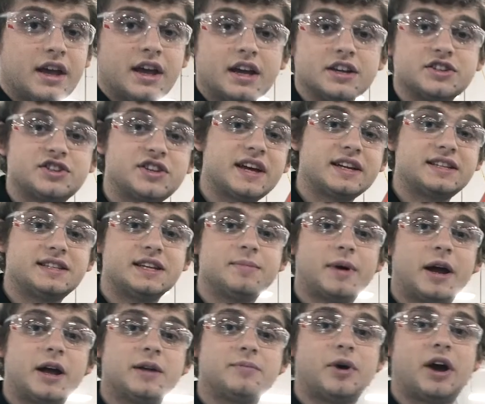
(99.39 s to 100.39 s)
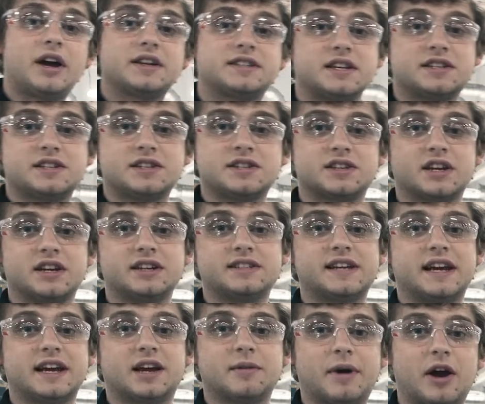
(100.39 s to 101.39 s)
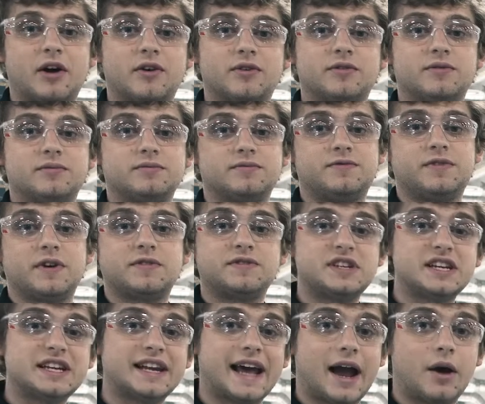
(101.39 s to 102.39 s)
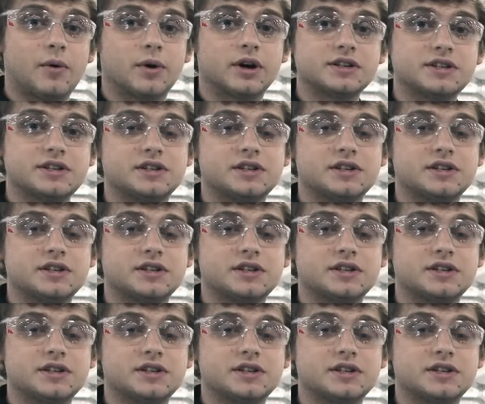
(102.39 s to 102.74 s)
And so that debind process is going to take about 15 hours.